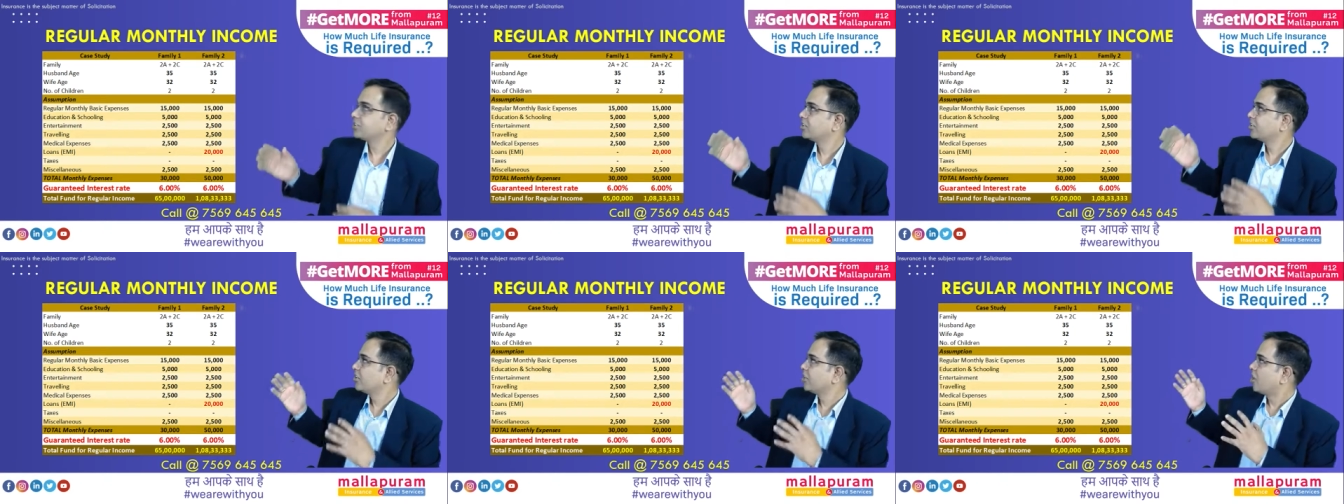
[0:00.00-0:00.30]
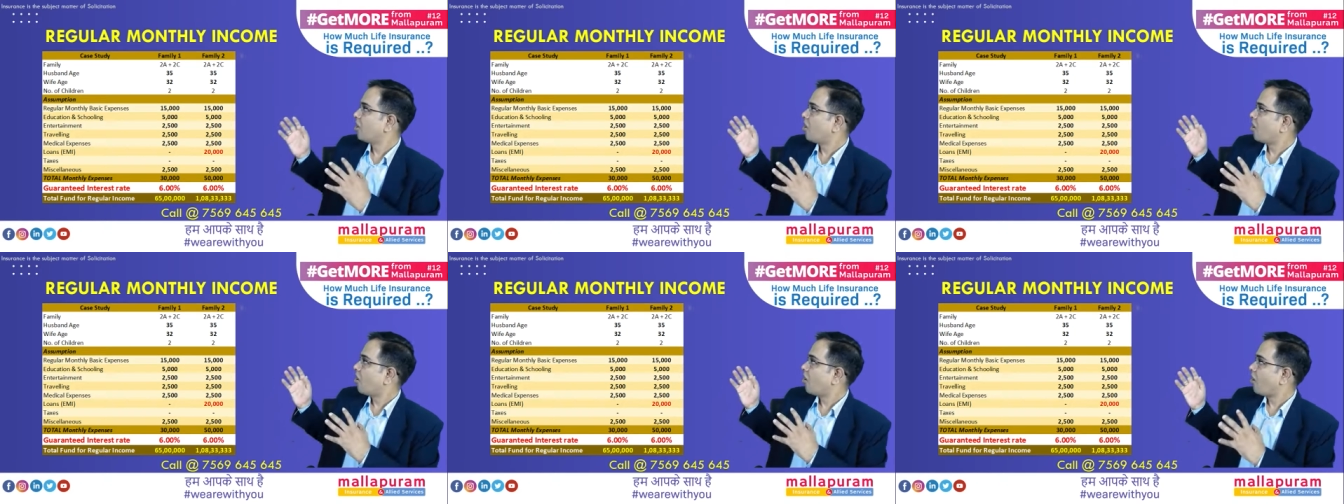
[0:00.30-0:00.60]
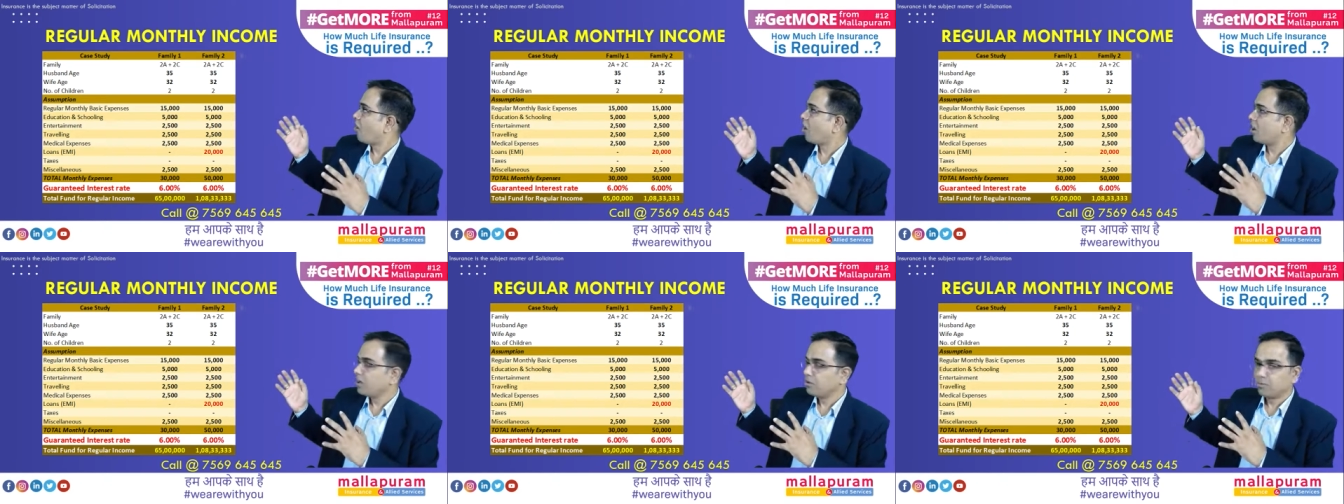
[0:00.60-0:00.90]

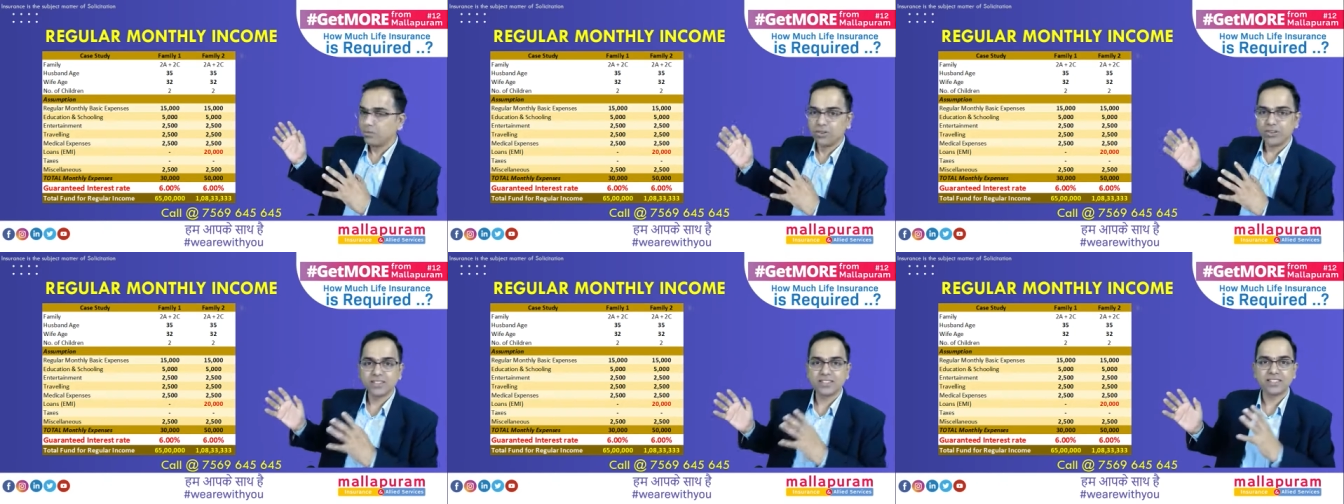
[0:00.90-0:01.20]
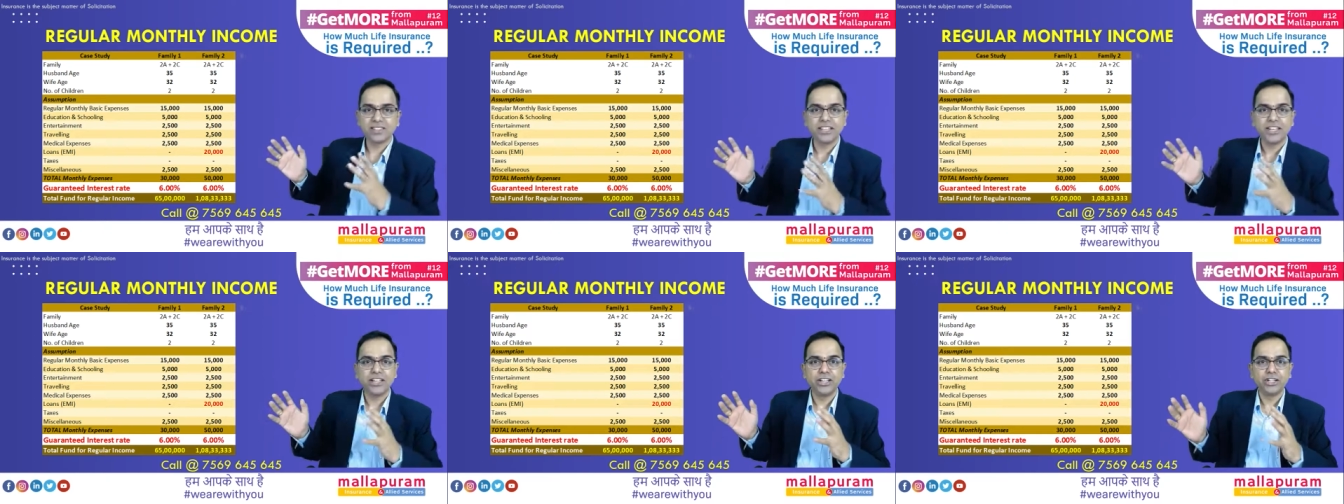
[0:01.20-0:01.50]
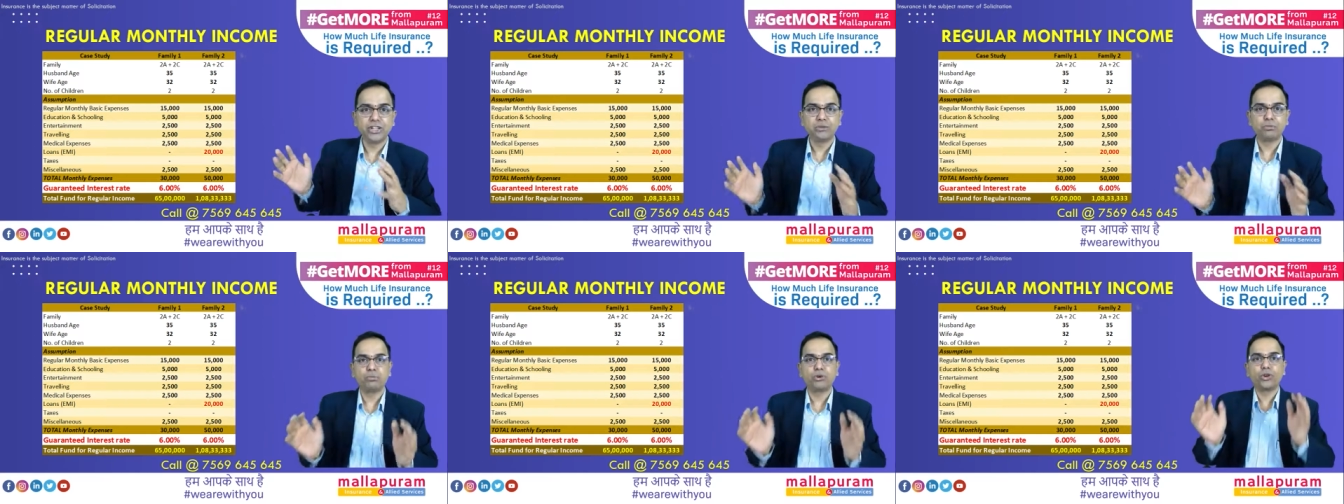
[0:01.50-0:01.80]
Almost they need to put
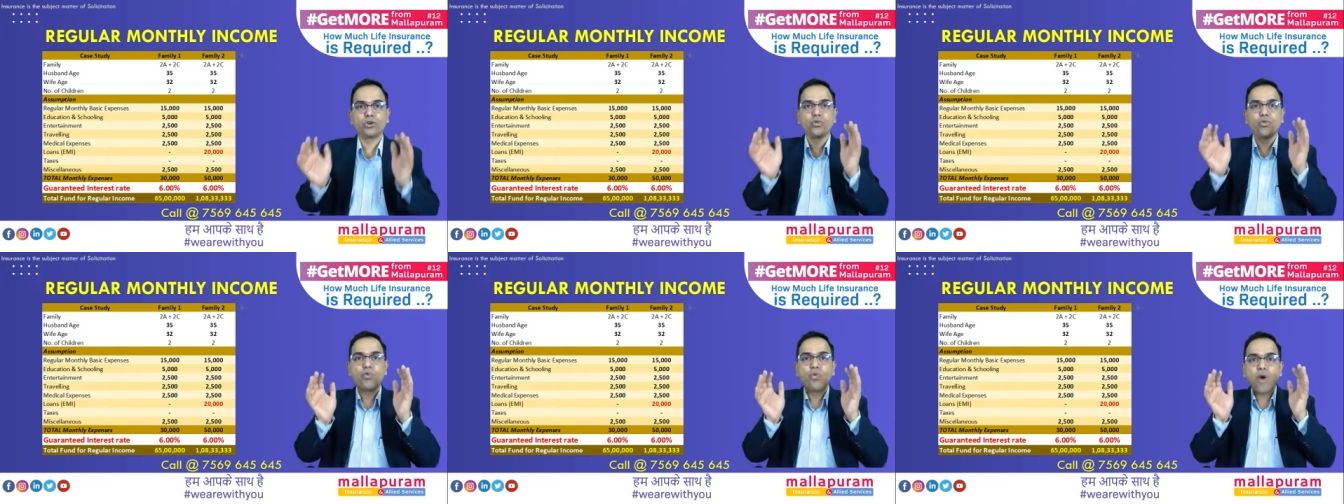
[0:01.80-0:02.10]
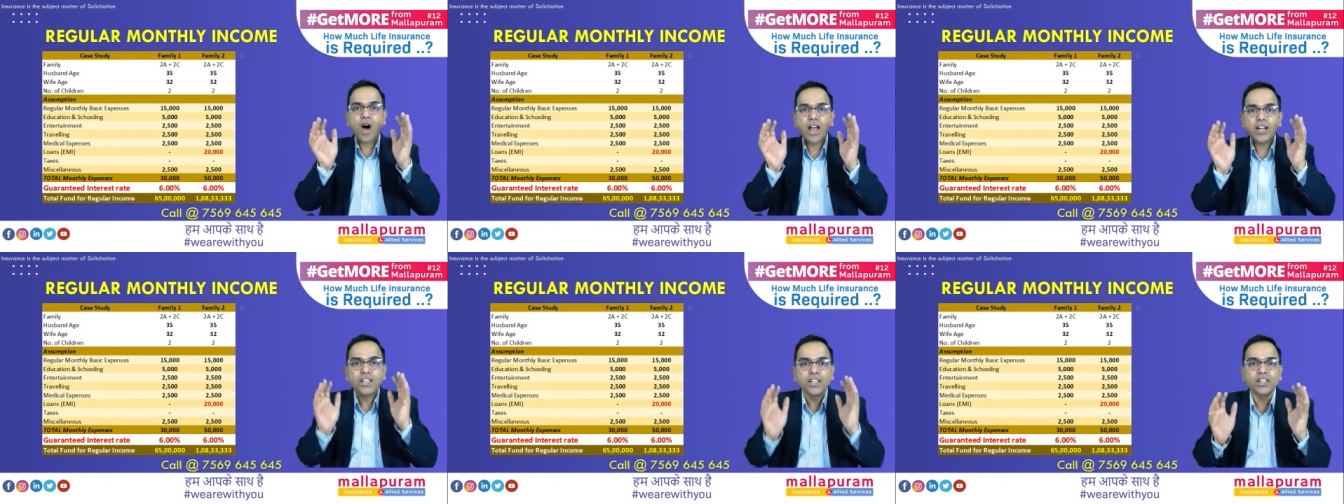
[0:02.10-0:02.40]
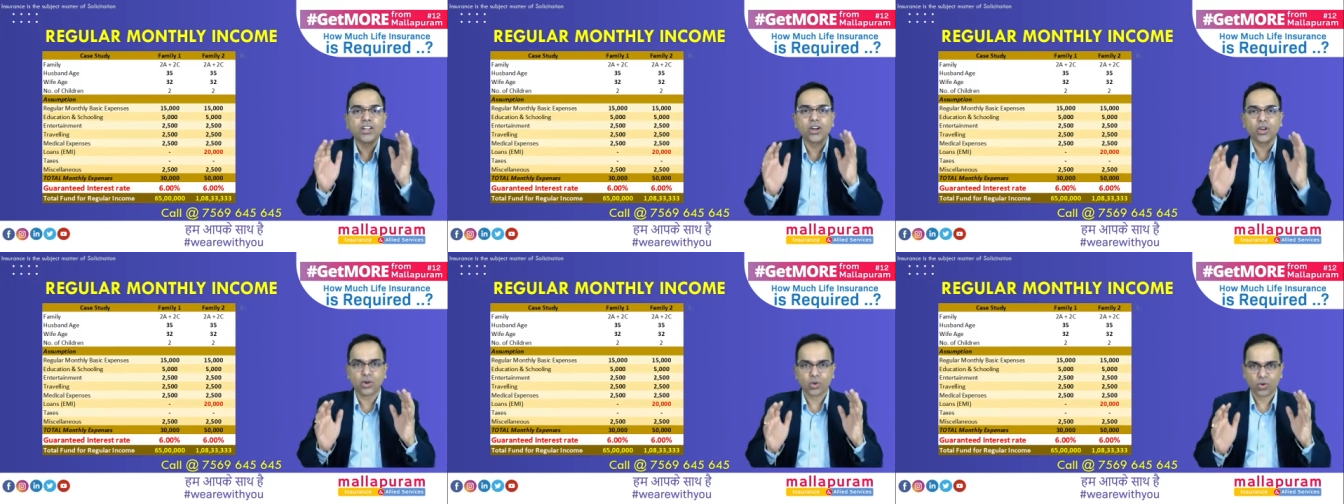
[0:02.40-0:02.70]
1 crore,